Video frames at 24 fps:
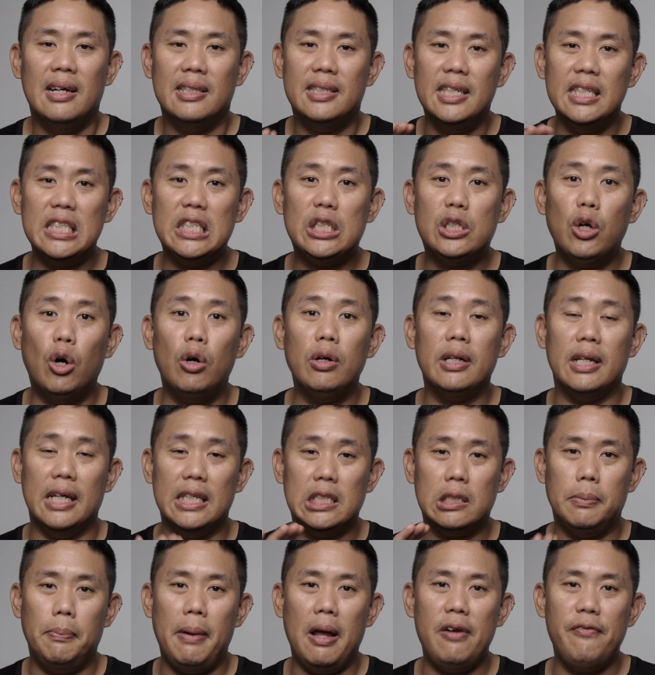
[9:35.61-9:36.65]
This drone
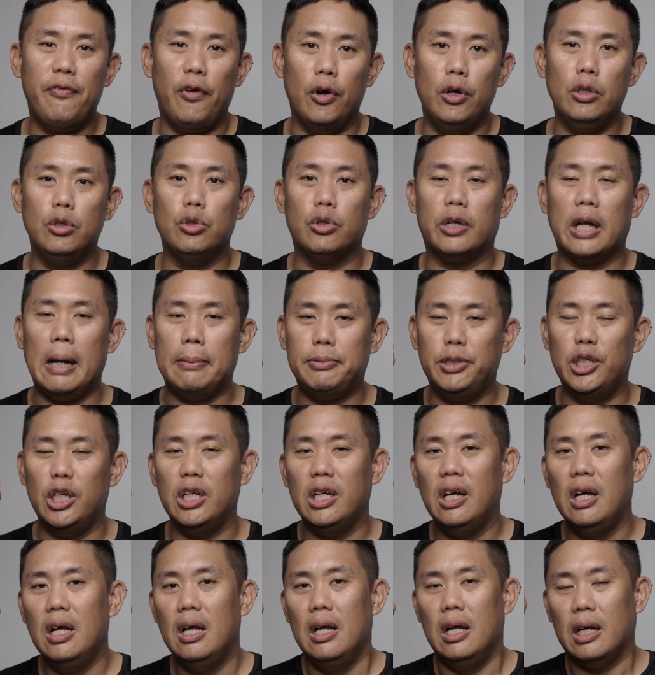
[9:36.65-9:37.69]
is meant for you to
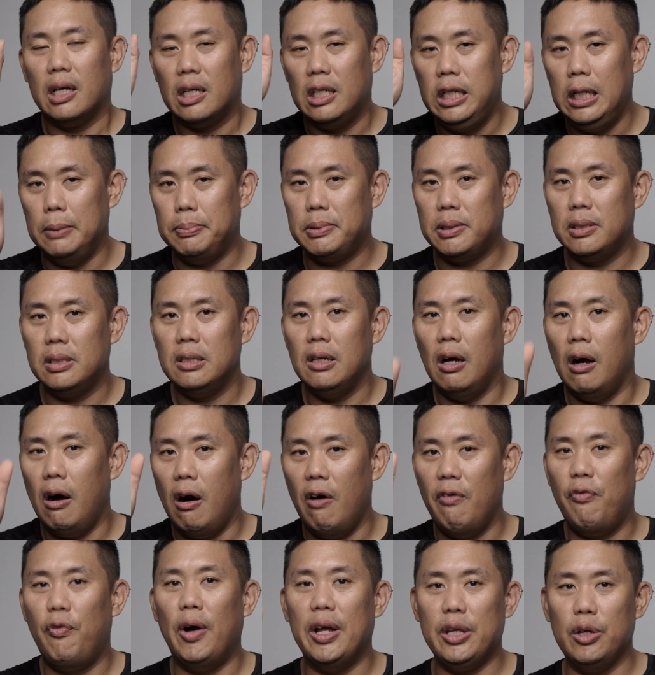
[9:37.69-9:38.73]
capture clips
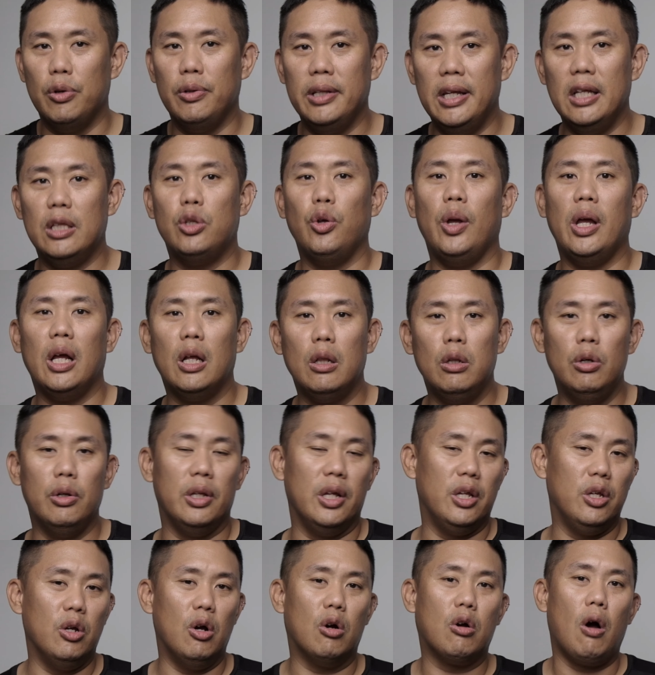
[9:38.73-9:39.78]
of what you need to include
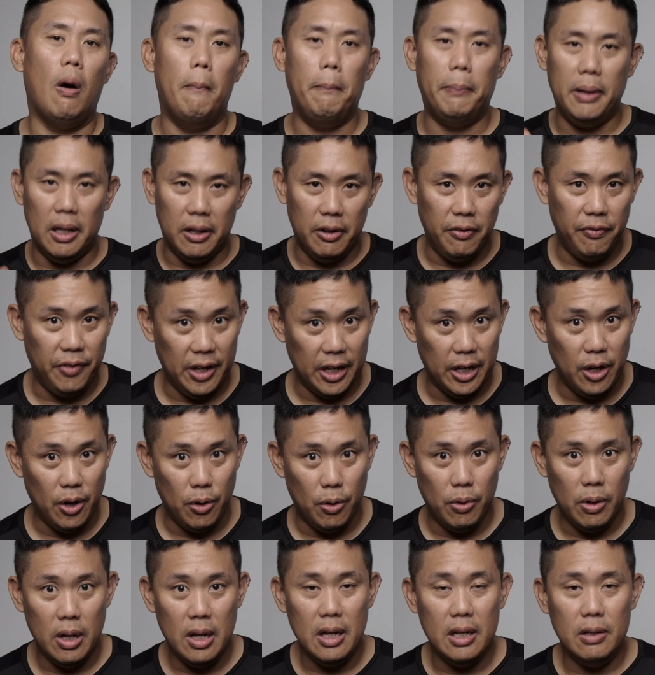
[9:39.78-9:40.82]
in your complete
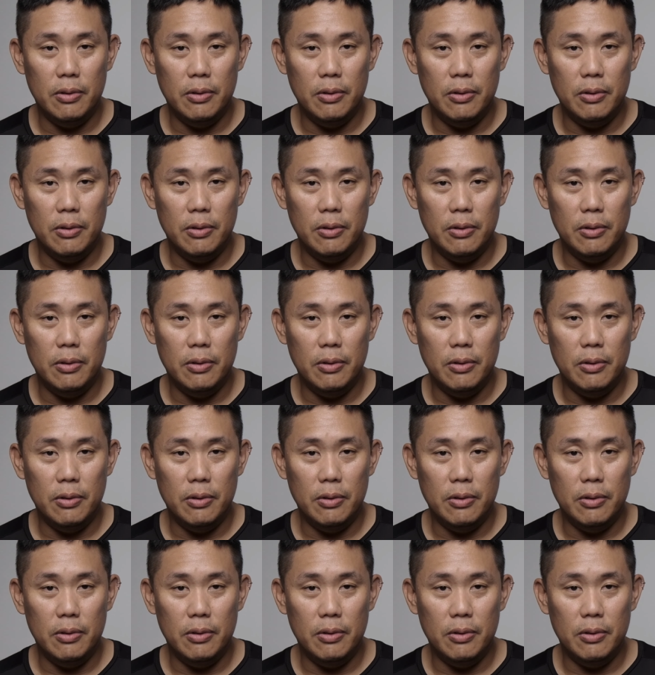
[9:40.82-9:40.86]
video,